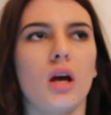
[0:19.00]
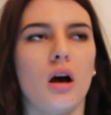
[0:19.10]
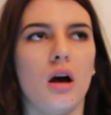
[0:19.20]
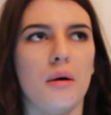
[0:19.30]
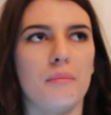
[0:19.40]

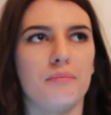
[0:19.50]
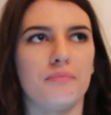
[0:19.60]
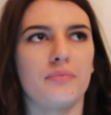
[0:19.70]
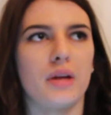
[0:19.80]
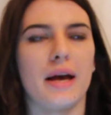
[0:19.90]

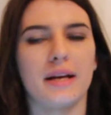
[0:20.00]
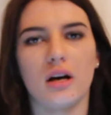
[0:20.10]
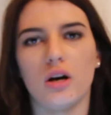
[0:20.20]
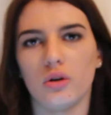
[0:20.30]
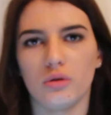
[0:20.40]
a
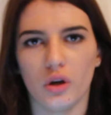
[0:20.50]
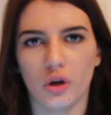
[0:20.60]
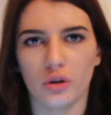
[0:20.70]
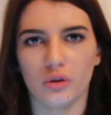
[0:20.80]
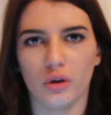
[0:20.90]
girl
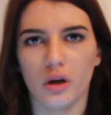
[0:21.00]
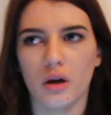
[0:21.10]
who